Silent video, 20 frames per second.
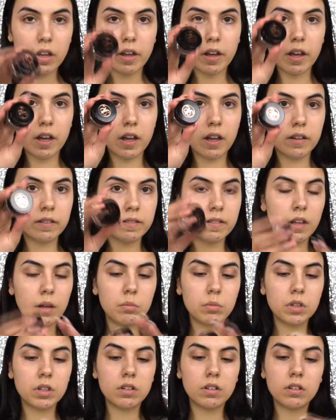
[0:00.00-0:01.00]
and
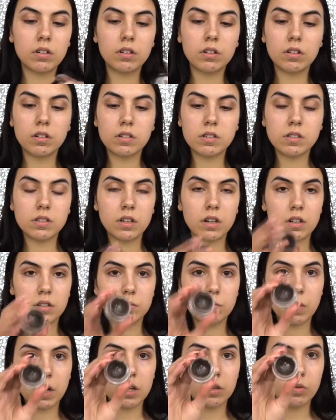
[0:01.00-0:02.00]
I'm gonna
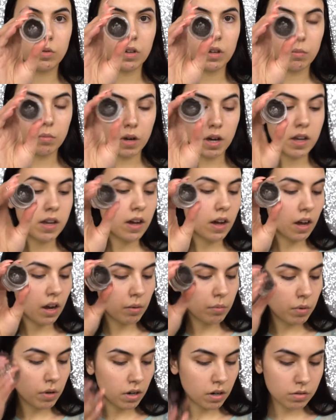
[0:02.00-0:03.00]
start by doing my
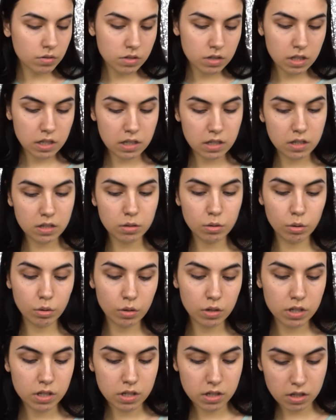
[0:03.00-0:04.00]
eyebrows. This is
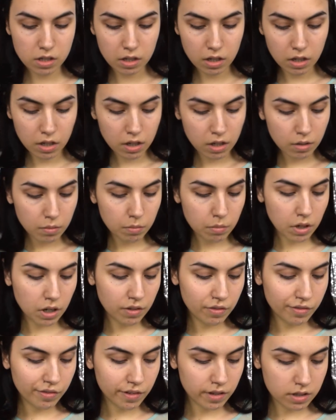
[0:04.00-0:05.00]
always
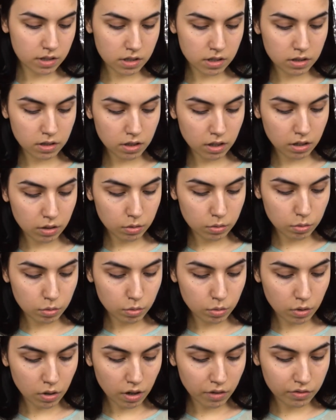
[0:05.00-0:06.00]
my first thing to
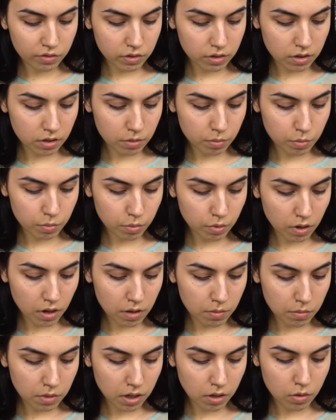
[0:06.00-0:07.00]
do after
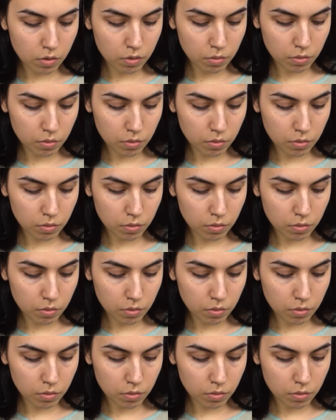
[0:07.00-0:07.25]
priming or